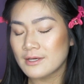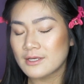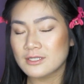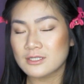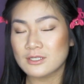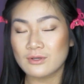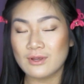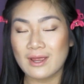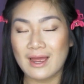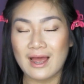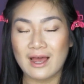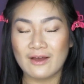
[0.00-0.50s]

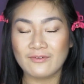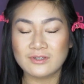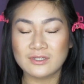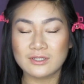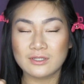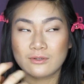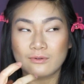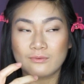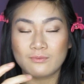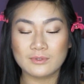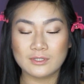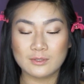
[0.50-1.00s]
So you have
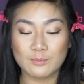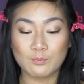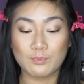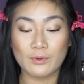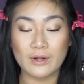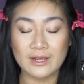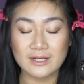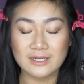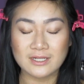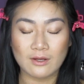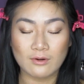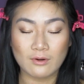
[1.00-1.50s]
to
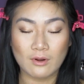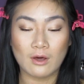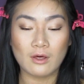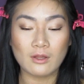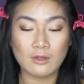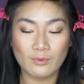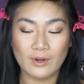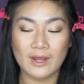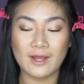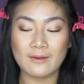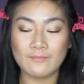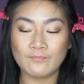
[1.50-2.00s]
spray it down all
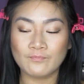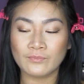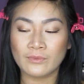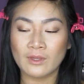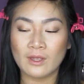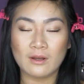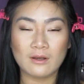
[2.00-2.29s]
the way.